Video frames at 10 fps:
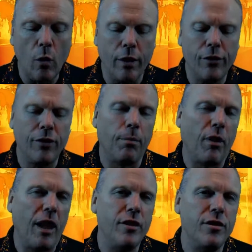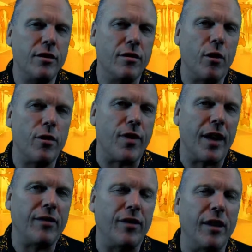Would it surprise you to know that
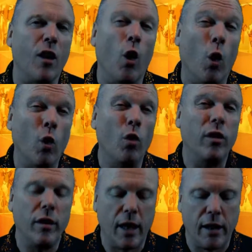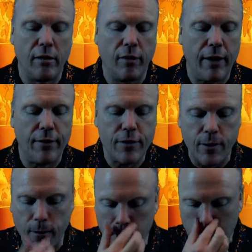that's the old kind of life
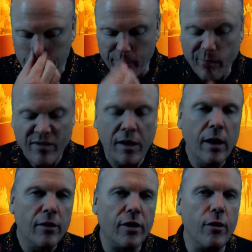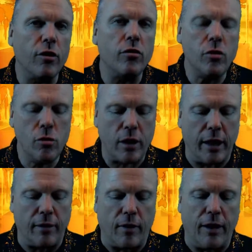insurance? See, there's a new
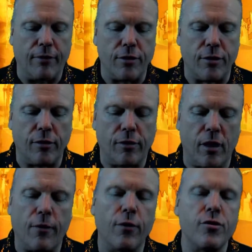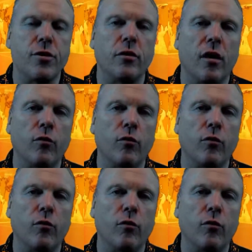kind of life insurance that offers your